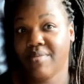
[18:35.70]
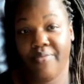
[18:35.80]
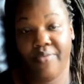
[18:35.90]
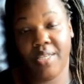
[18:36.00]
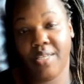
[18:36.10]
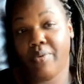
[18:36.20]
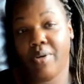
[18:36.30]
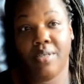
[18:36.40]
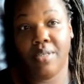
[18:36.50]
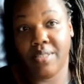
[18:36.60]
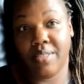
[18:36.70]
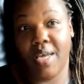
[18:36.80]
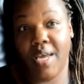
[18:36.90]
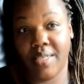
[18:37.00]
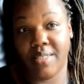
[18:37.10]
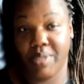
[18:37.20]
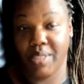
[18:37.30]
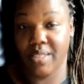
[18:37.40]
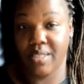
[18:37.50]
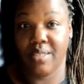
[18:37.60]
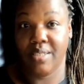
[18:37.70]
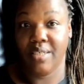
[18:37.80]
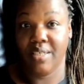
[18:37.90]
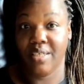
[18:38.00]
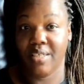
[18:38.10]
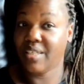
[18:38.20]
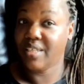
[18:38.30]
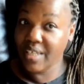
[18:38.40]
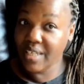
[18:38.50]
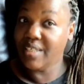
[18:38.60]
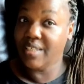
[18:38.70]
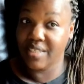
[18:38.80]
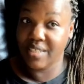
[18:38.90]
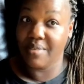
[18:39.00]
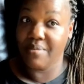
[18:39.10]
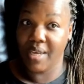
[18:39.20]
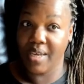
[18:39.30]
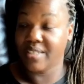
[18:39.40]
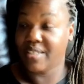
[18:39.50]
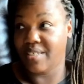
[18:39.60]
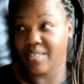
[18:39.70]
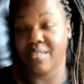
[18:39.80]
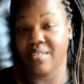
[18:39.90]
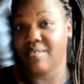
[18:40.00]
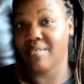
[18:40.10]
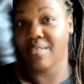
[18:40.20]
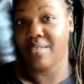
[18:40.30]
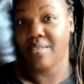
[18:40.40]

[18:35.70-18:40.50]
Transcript: Feeling wanted is nice, but clinginess can mask insecurity.